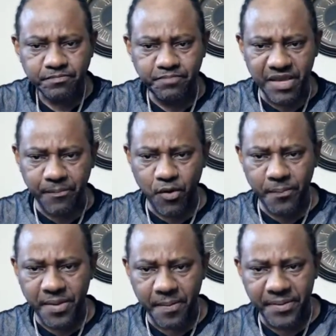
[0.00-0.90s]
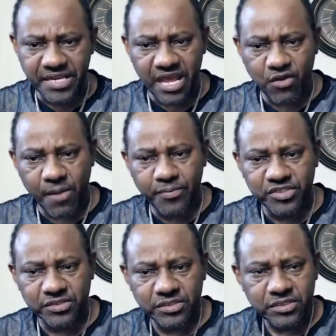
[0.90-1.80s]
Pay poor people pick there go to
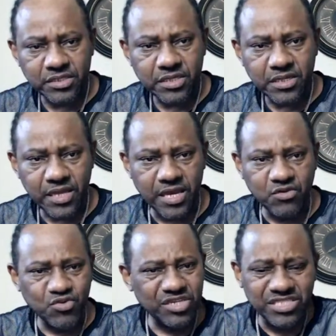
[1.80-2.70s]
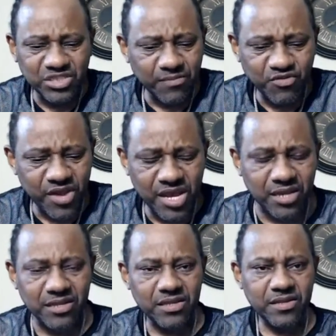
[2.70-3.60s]
prison. Ain't you not see something
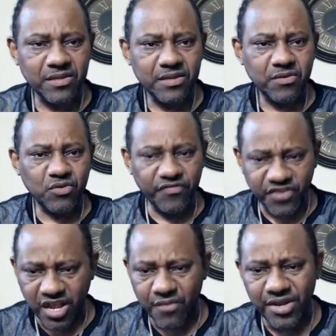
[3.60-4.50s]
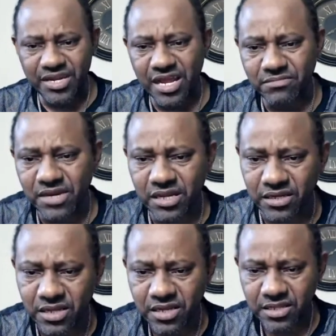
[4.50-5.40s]
wrong? When if you correct that, man,
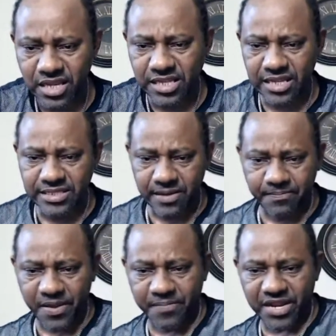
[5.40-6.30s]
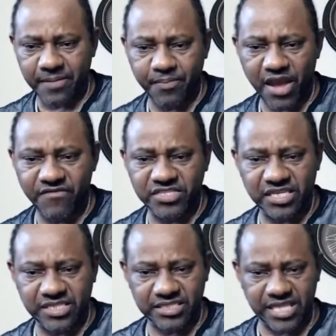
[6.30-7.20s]
not until people in the private
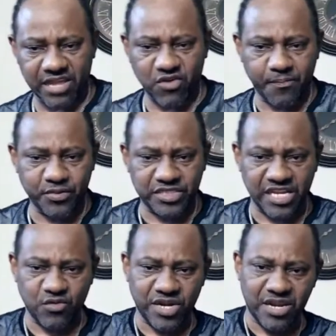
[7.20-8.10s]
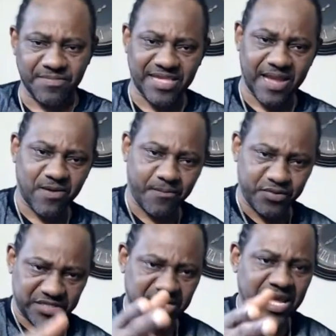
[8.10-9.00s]
sector start go to prison and the other them start go to
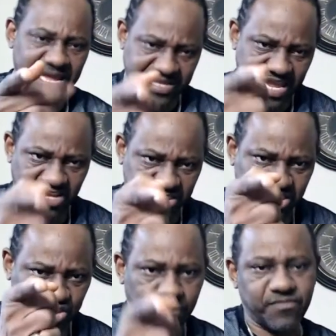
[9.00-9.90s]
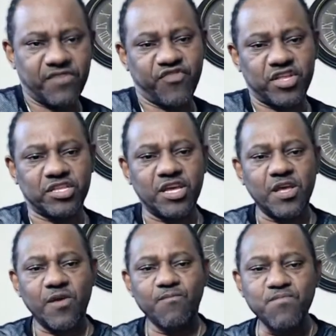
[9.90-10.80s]
prison, then you see something different.
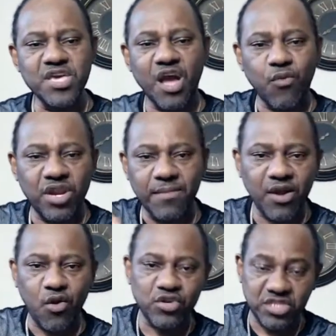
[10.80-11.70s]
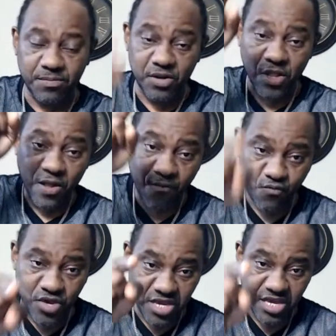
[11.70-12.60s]
Me, I hold them accountable.
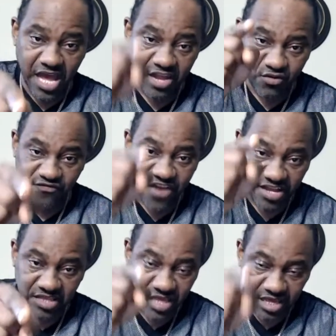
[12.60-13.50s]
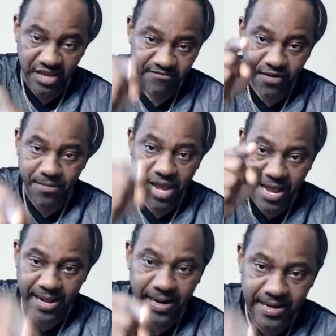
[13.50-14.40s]
We are the fact checking from
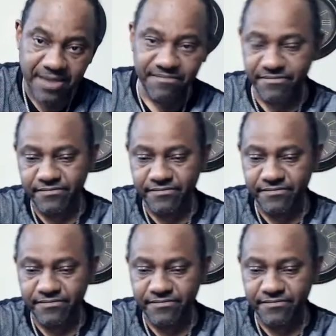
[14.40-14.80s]
all of them.